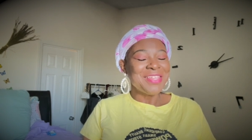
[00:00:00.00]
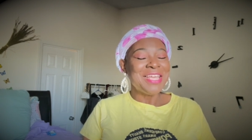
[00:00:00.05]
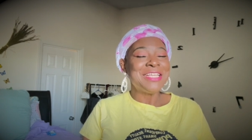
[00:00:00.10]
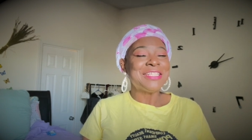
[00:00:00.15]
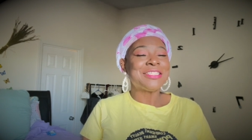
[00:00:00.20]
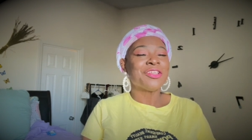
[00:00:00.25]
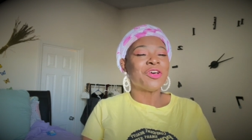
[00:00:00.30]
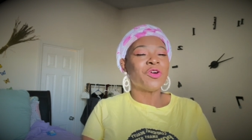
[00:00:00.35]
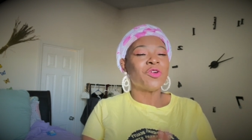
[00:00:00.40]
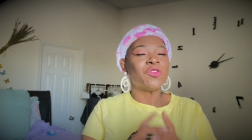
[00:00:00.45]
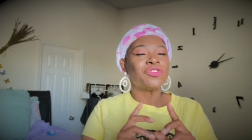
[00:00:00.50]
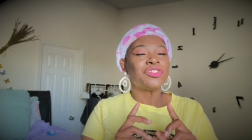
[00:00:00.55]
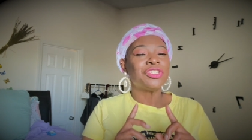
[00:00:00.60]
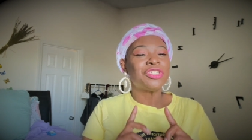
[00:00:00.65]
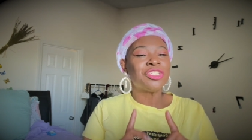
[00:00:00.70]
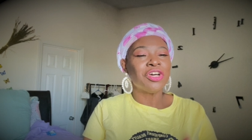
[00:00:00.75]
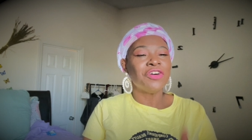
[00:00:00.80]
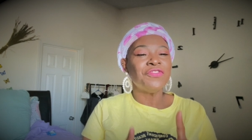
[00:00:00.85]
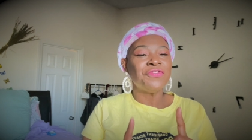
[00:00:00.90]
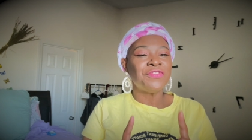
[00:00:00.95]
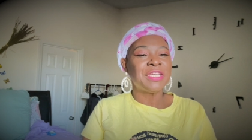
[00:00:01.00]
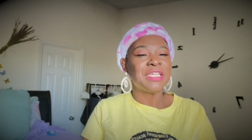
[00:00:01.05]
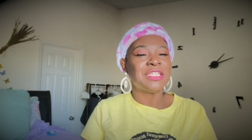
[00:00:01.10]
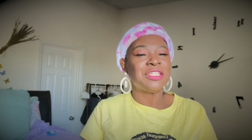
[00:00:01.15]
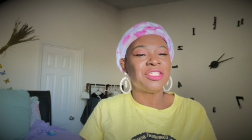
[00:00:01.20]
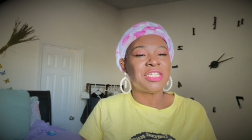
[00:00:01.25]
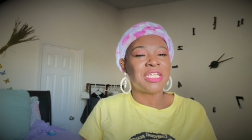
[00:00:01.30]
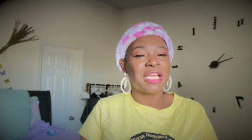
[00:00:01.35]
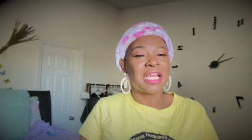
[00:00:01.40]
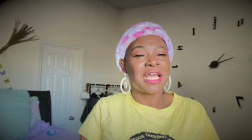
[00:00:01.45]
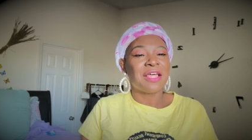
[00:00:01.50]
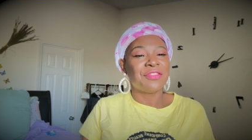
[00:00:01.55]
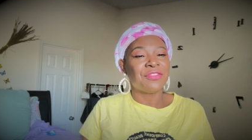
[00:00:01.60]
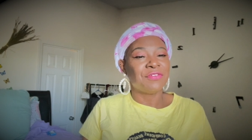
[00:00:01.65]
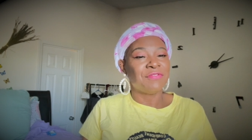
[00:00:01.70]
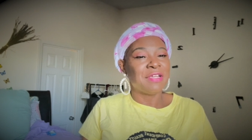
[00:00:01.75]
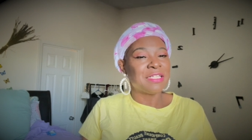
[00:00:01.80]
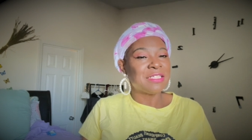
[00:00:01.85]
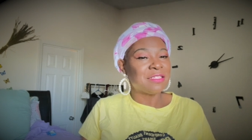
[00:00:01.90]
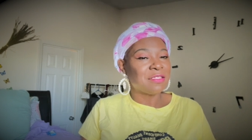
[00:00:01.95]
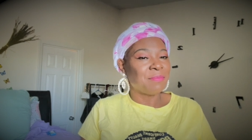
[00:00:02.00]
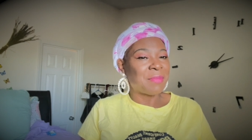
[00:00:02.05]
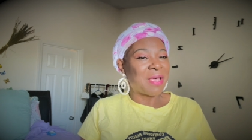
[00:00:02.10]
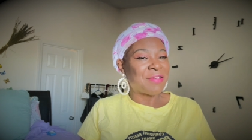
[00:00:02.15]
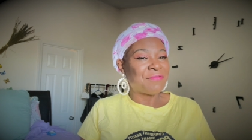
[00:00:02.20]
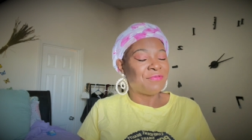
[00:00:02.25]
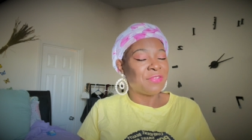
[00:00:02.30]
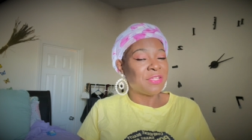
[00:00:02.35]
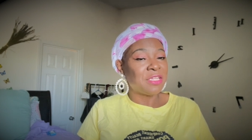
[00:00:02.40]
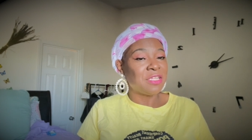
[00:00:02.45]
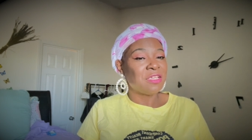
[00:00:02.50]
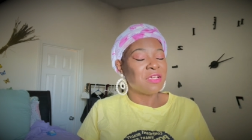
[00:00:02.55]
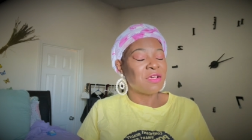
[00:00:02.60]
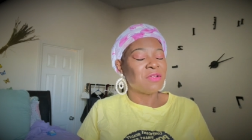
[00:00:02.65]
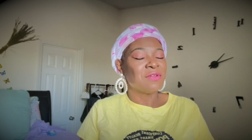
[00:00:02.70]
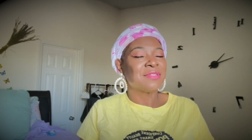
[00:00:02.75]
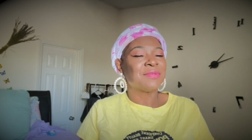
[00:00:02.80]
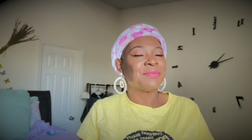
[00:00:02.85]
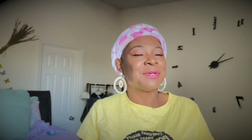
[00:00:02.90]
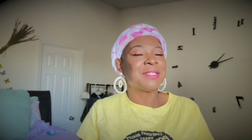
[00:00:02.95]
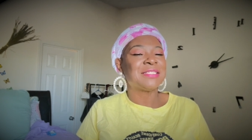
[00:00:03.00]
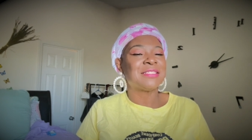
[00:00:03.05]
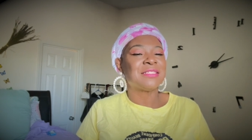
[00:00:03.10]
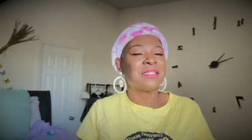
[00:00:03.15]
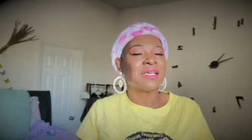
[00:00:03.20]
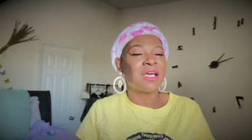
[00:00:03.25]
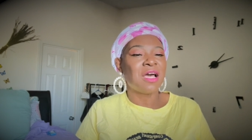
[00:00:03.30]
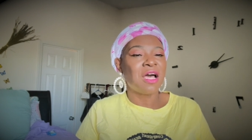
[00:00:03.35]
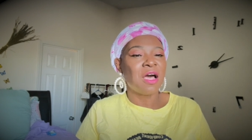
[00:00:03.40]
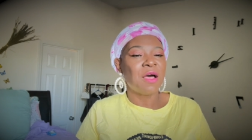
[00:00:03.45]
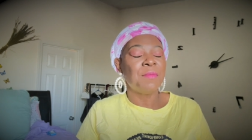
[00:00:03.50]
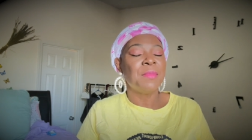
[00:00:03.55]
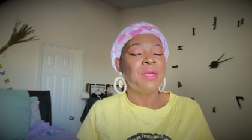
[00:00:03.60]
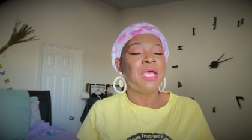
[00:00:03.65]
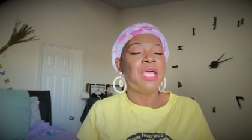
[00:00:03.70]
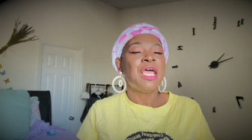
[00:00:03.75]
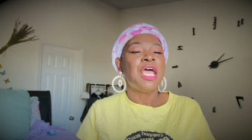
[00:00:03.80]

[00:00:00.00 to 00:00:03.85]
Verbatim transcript: So don't forget to check out the rest of my videos, what's to come.